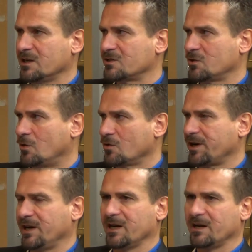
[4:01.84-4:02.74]

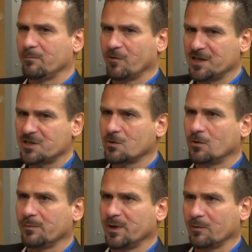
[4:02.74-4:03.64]
talking and
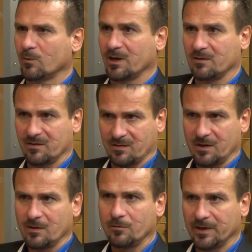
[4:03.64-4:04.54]
brainstorming with
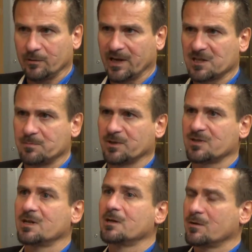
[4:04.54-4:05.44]
real
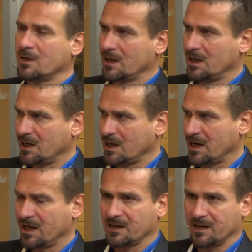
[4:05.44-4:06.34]
experts
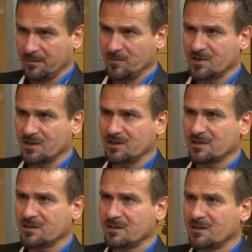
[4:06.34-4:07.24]
and game
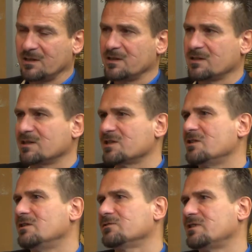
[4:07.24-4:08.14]
designers. Mm-hmm. So this
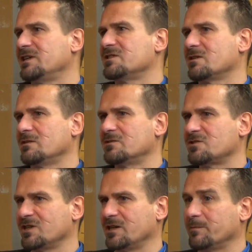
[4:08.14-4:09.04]
all takes a long
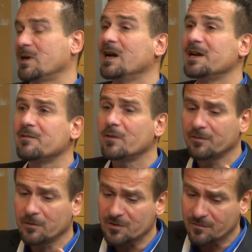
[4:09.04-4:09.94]
time. Yeah. And then, of
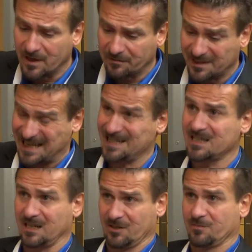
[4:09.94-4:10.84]
course, we have
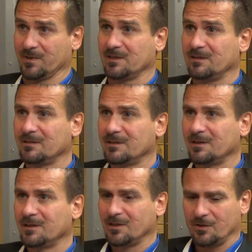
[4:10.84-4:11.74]
testing as well.
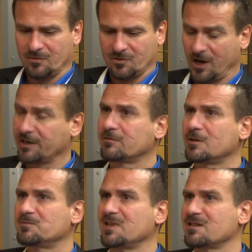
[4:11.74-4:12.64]
Target
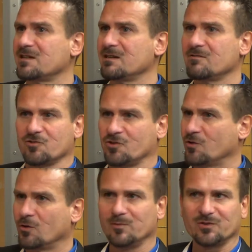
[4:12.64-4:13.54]
group testing, just the
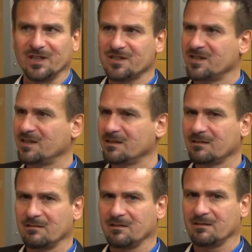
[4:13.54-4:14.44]
normal testing.
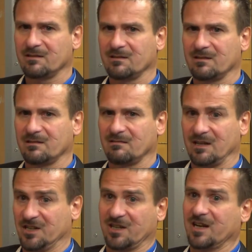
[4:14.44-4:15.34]

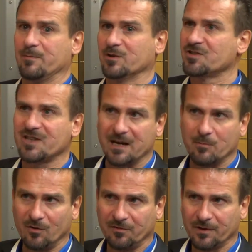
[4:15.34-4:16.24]
Is the game
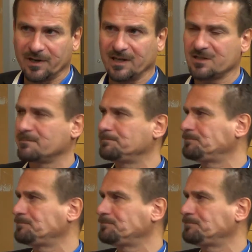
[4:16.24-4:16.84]
understandable for kids?